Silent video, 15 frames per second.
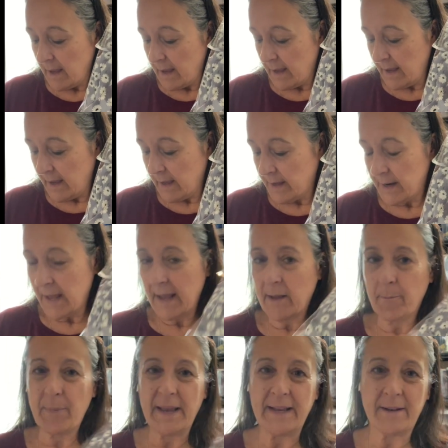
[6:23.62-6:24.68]
And
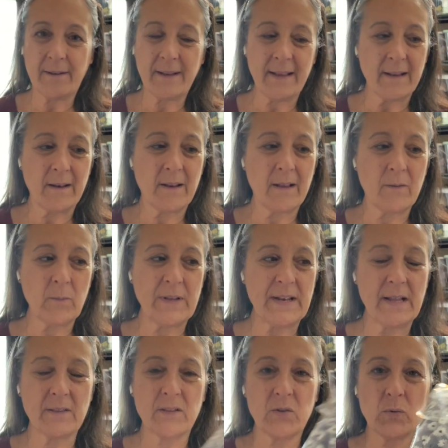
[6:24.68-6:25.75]
it went
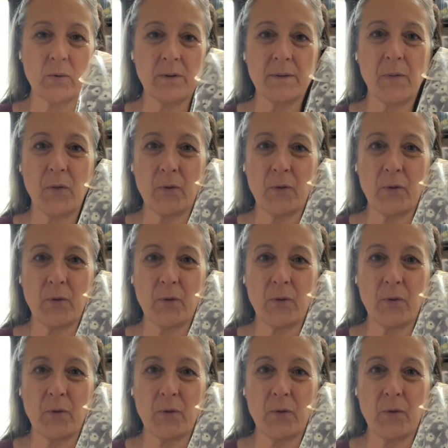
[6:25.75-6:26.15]
out the door